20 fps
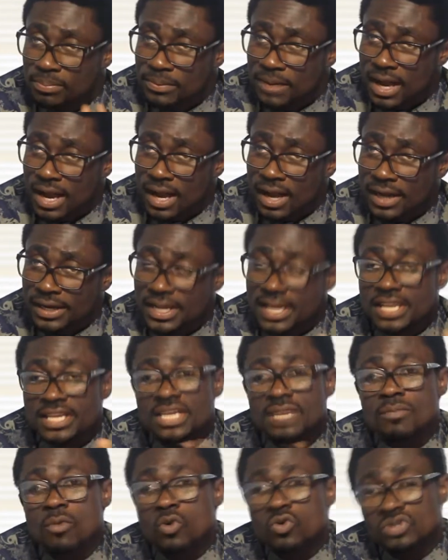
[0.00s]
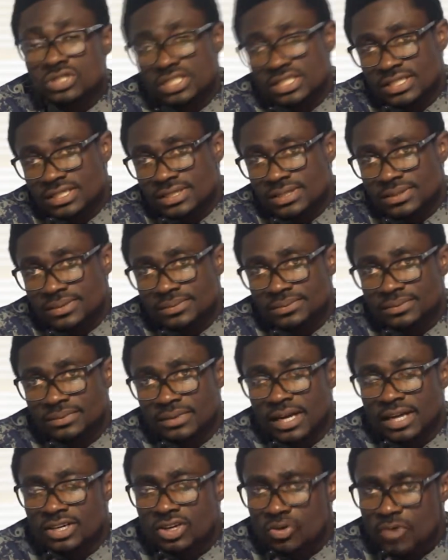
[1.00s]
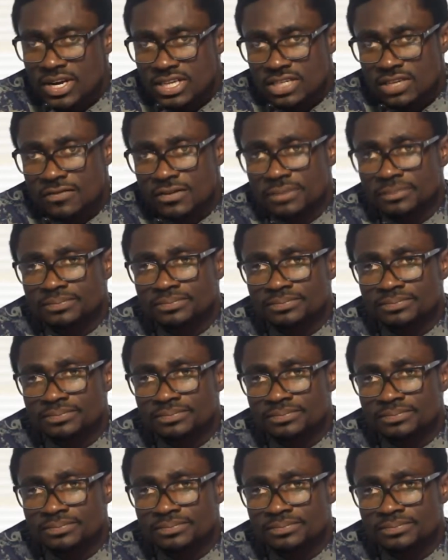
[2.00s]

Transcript: ecchymosis, and the rest of them.